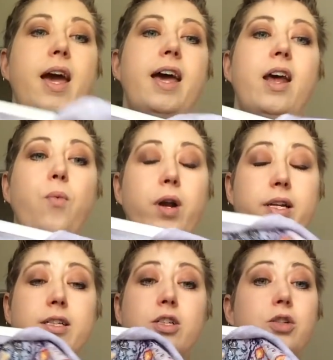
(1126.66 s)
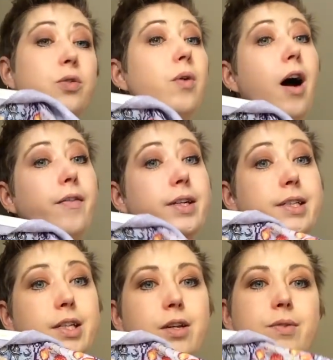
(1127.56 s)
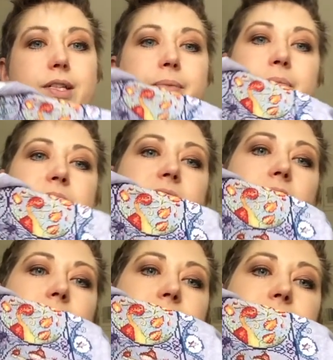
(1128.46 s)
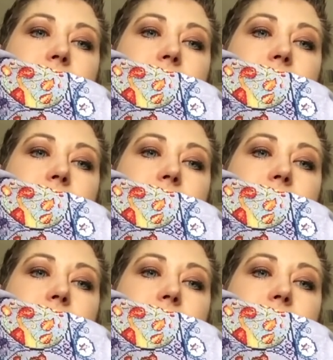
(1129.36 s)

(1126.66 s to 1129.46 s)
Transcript: and I wanted to obviously use them. So